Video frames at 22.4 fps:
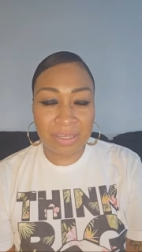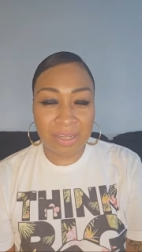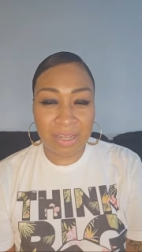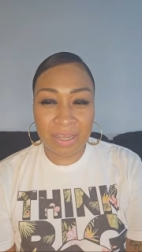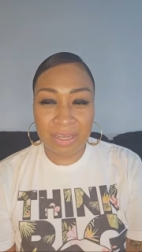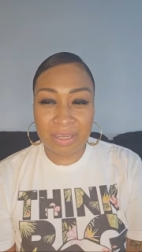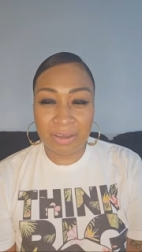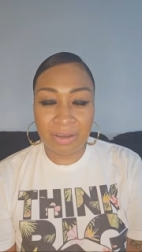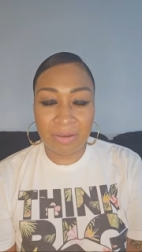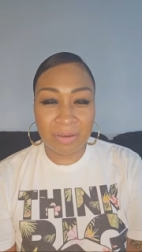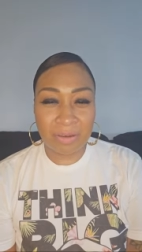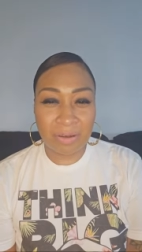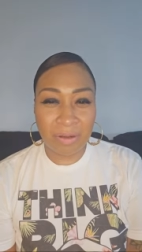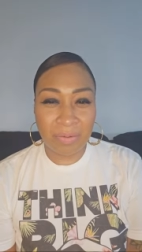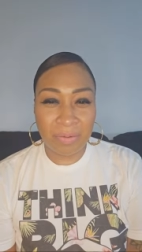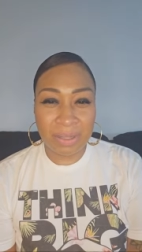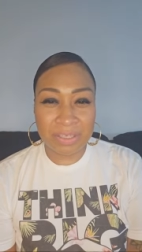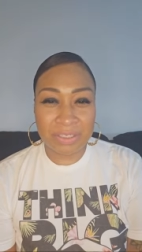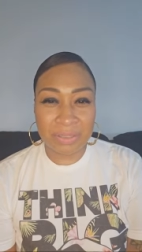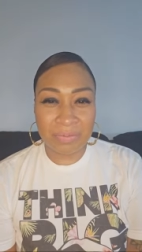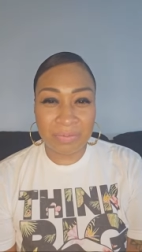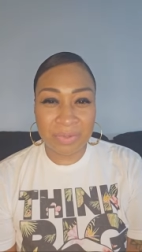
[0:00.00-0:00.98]
Like, yo, go
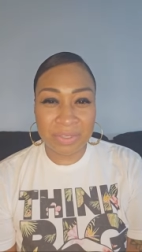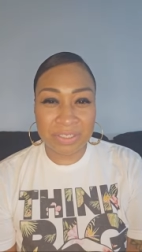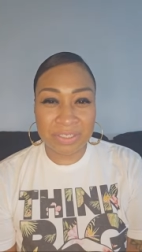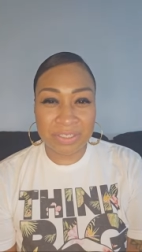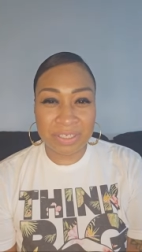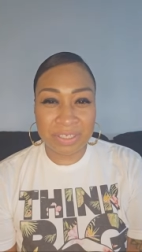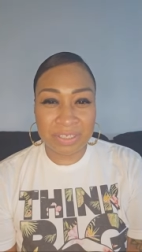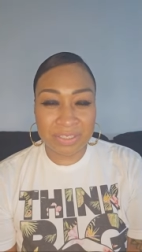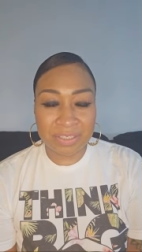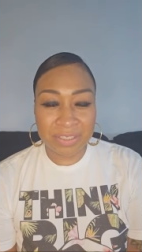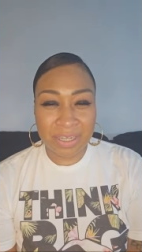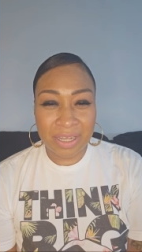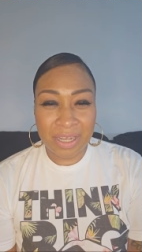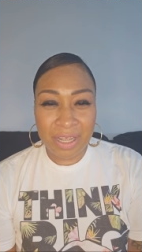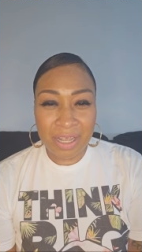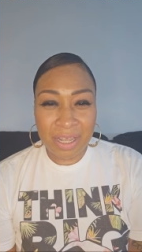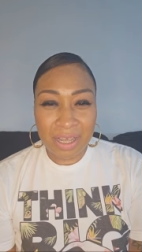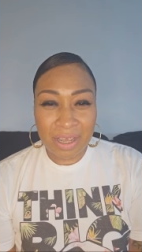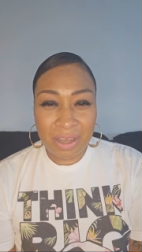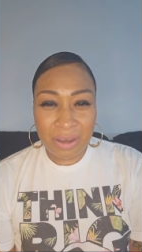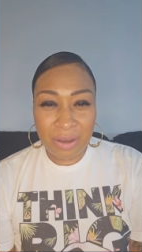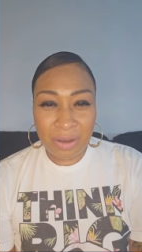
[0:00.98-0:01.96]
about your business,
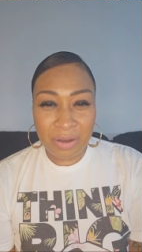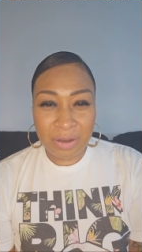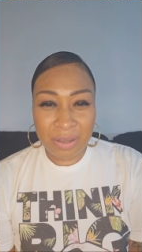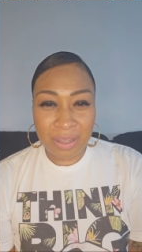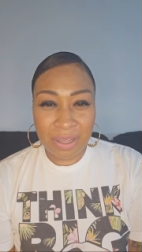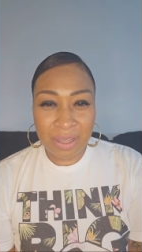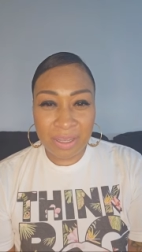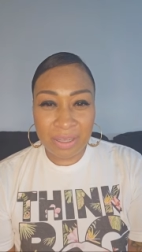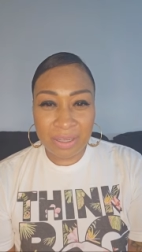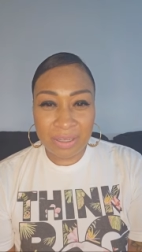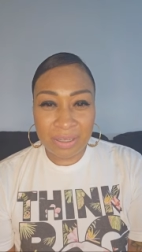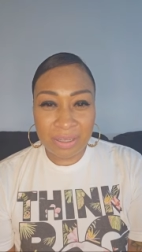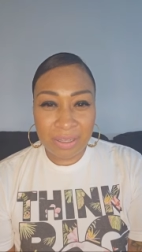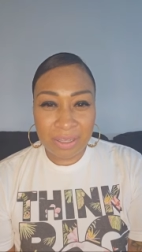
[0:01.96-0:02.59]
okay?